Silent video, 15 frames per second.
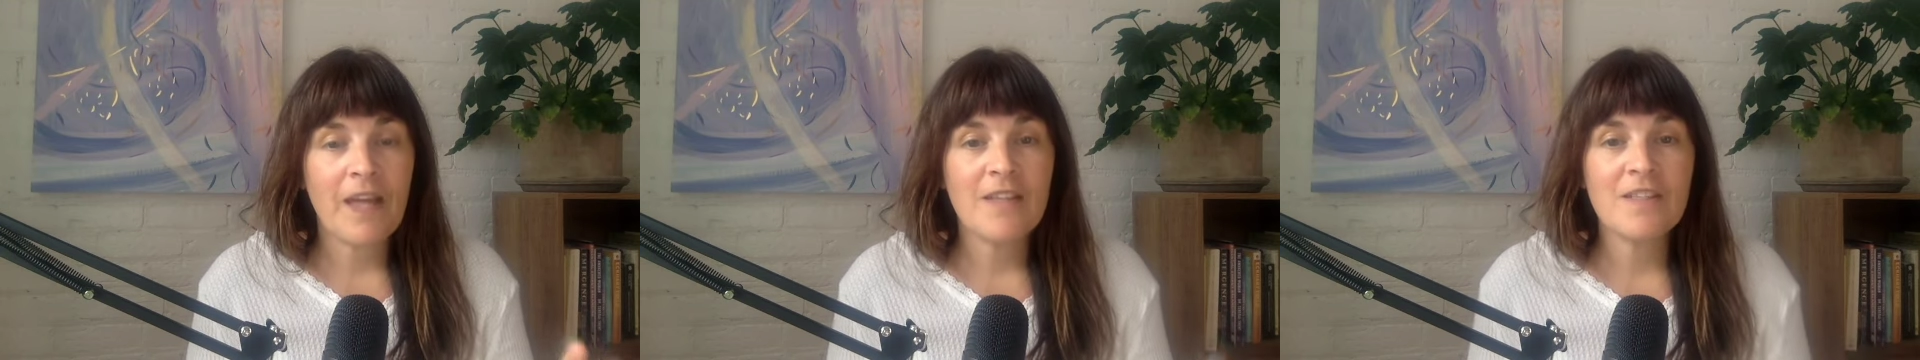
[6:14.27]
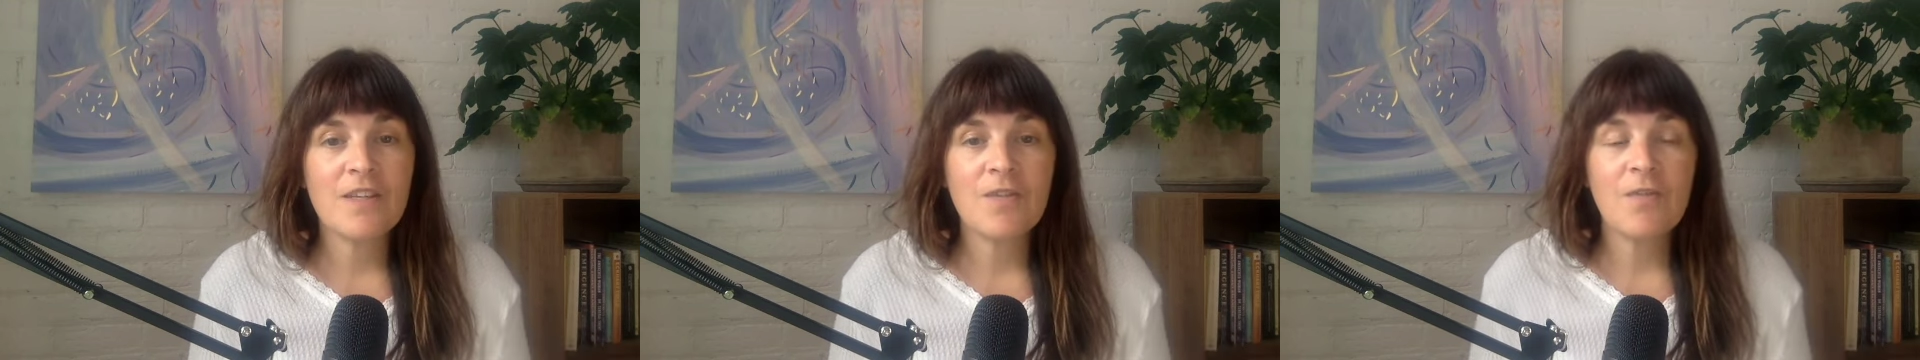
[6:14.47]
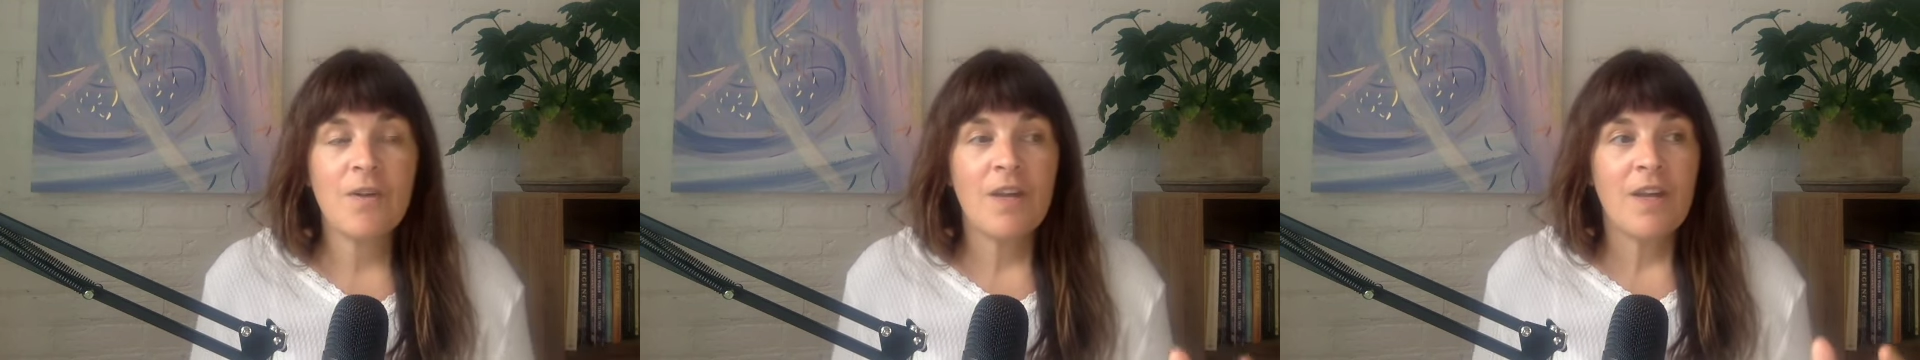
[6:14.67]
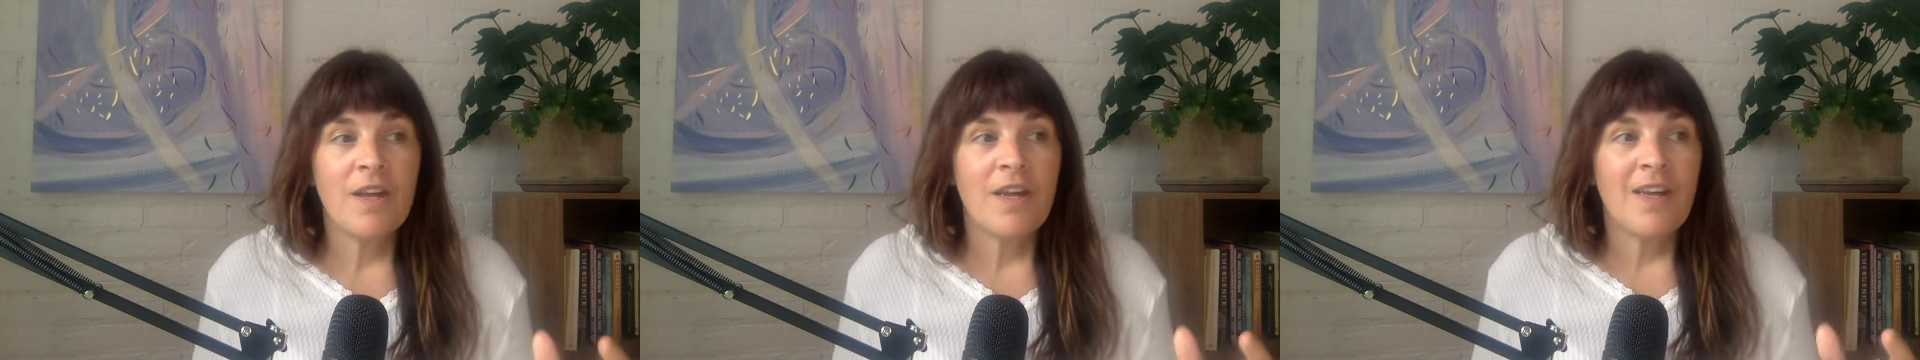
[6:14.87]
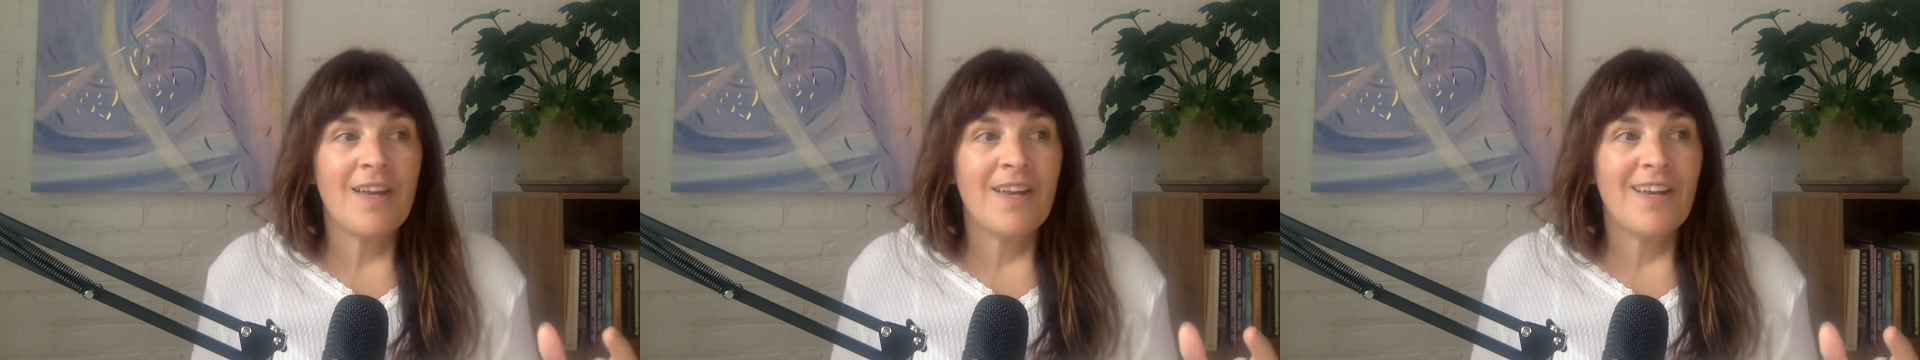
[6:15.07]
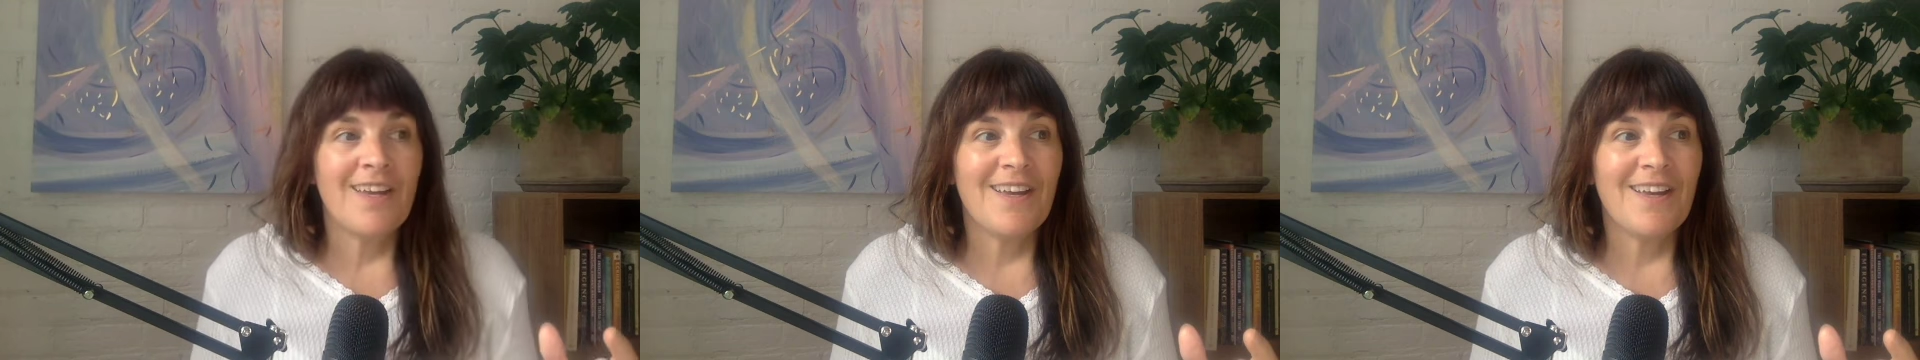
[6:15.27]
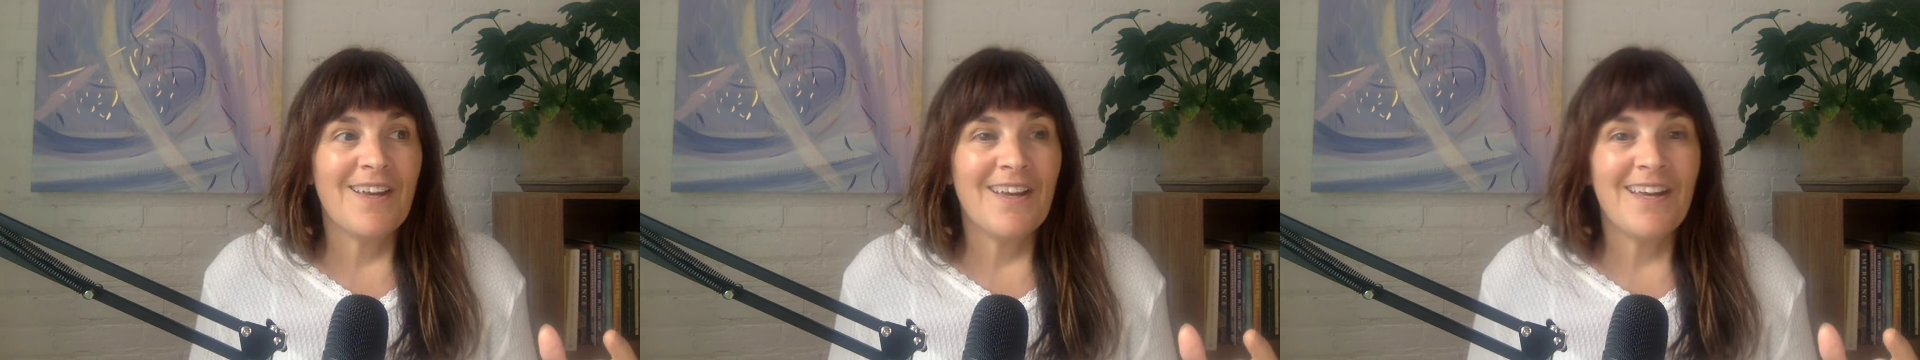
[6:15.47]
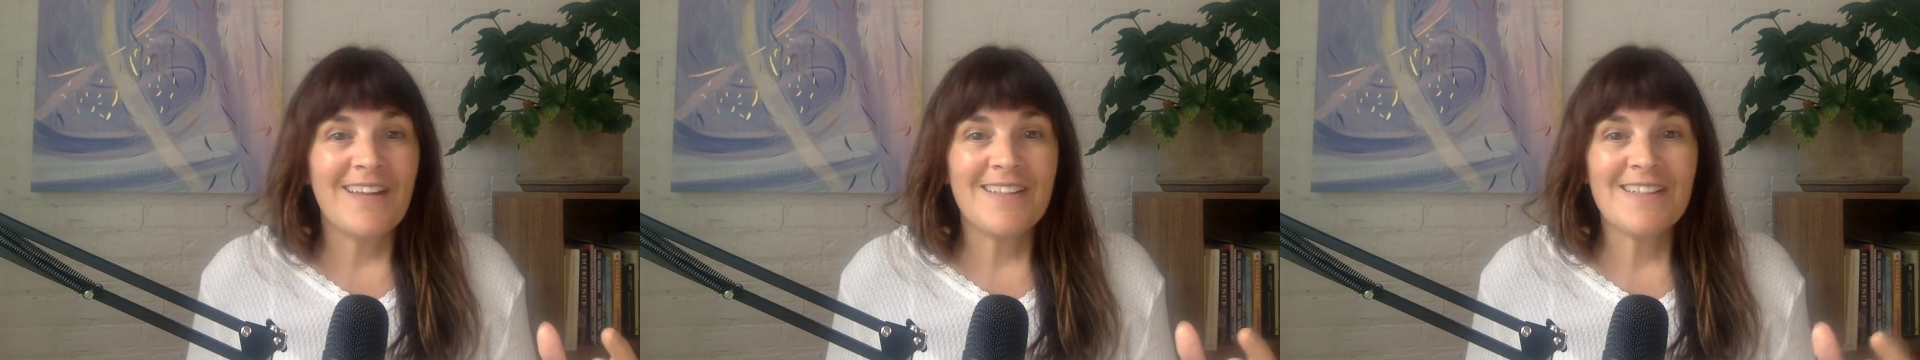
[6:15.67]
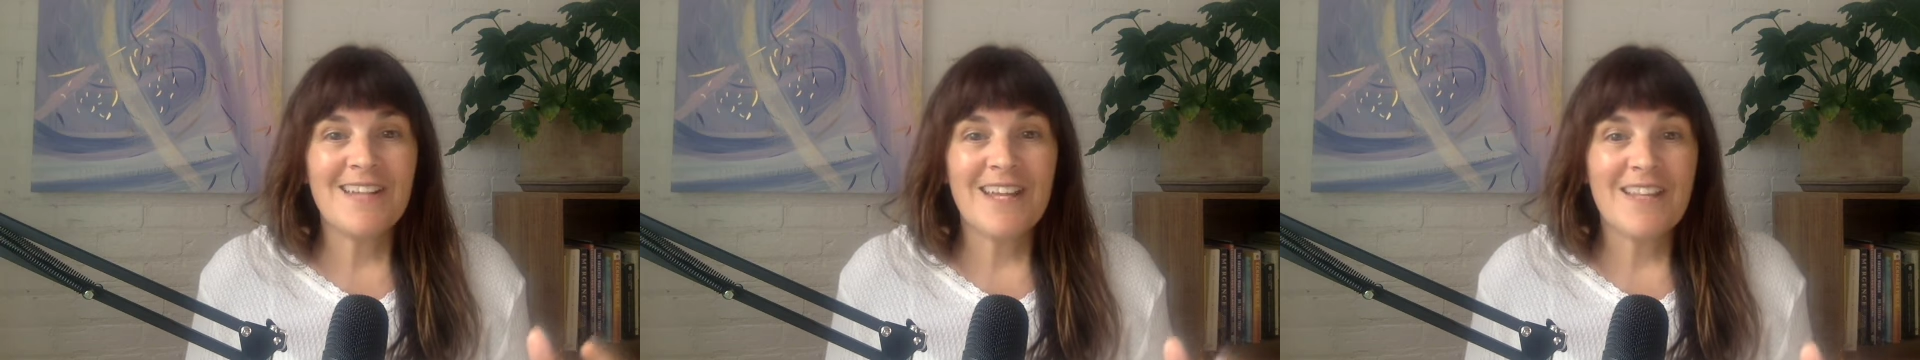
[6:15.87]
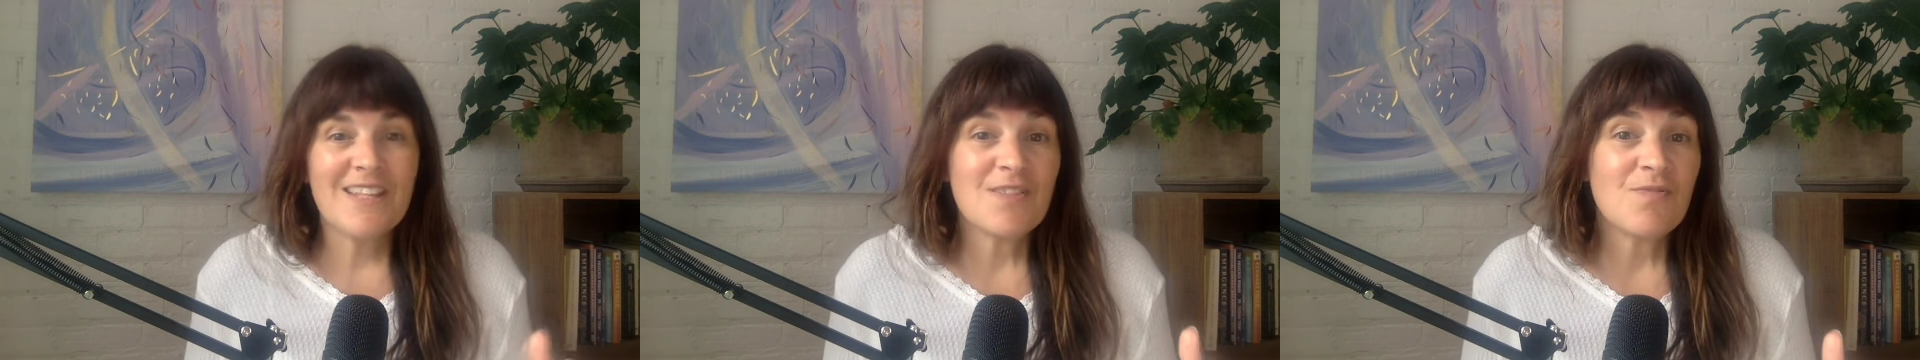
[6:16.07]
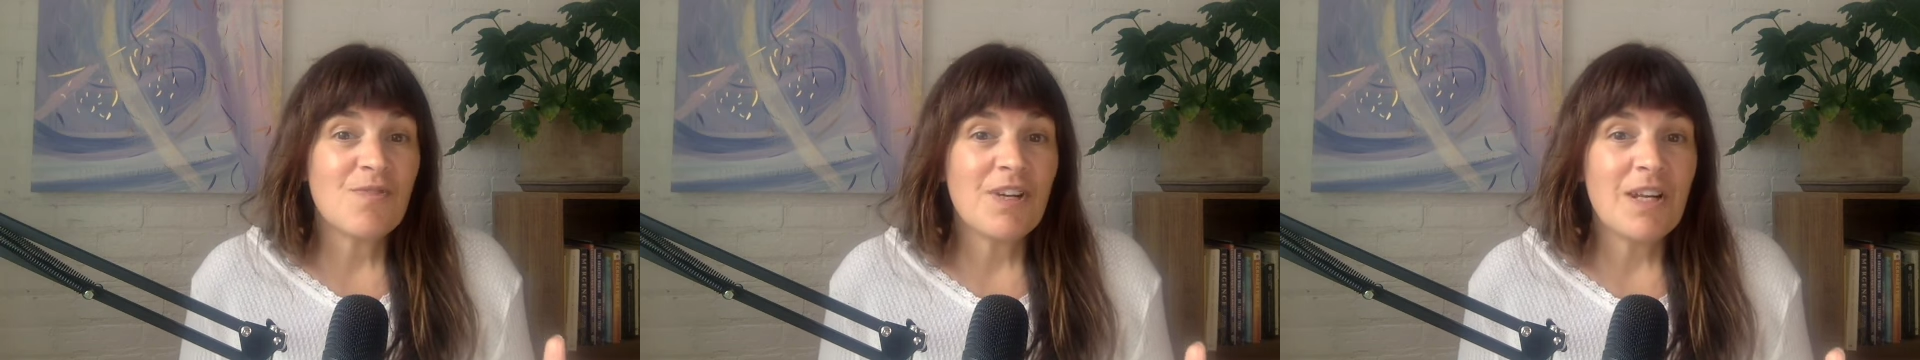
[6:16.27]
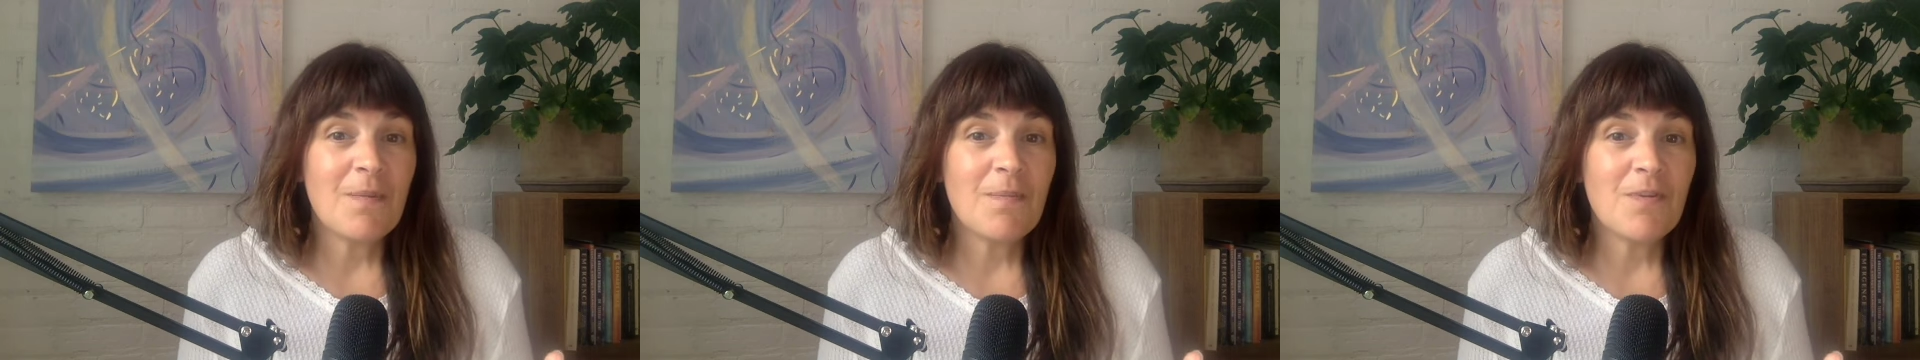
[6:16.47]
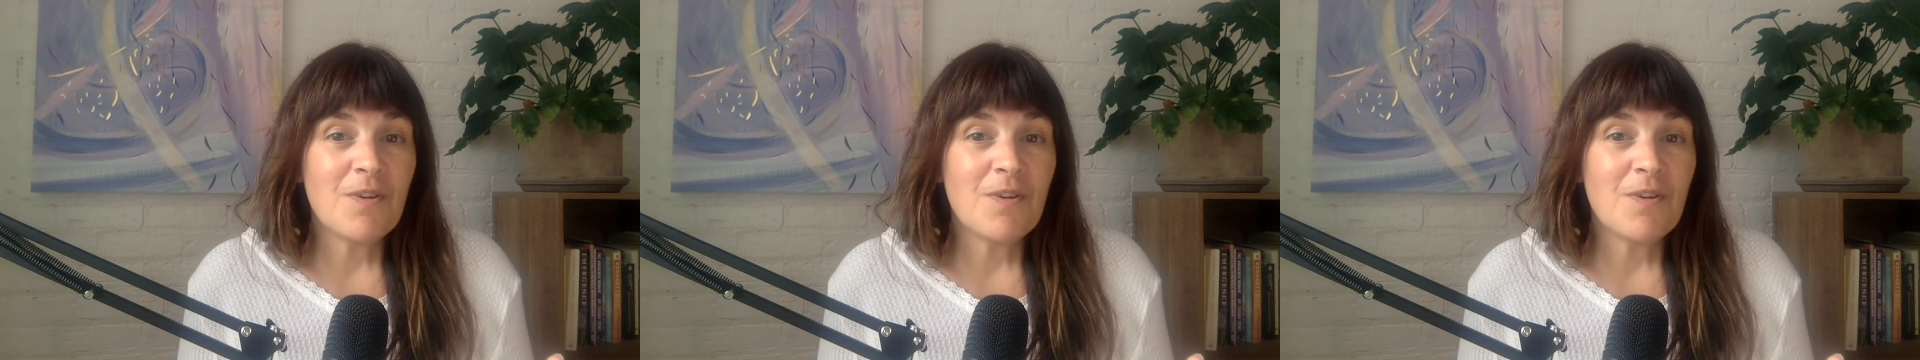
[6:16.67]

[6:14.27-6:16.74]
And so it's like this really